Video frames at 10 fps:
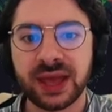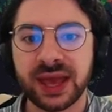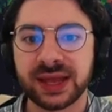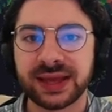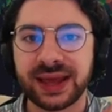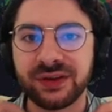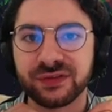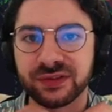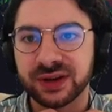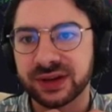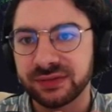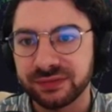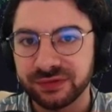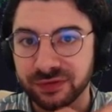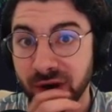and every
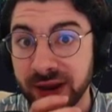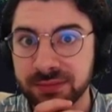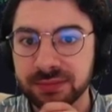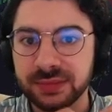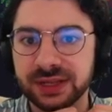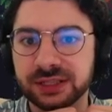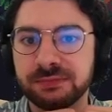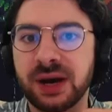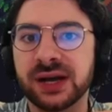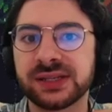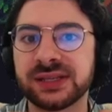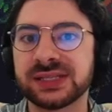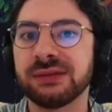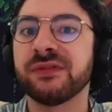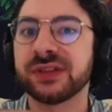frame it's passing
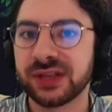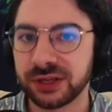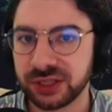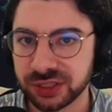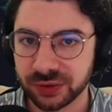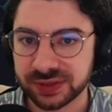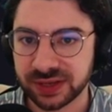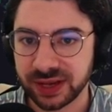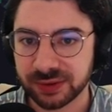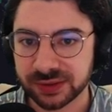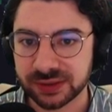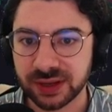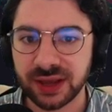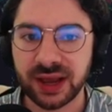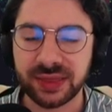some of its energy to its neighbors,
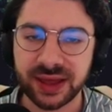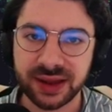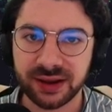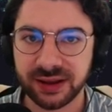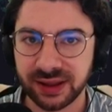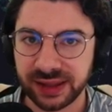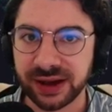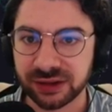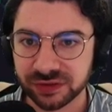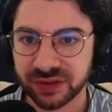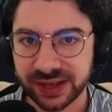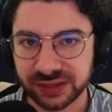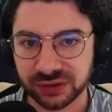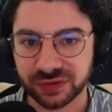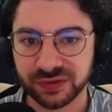and that allows for that
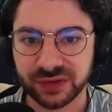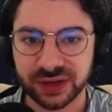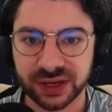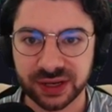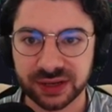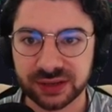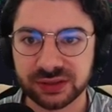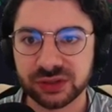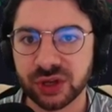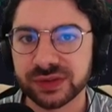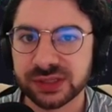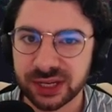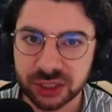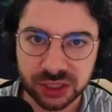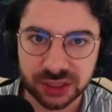sort of uh, surface
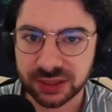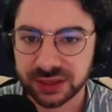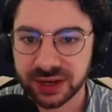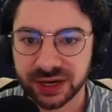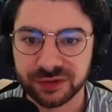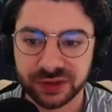tension kind of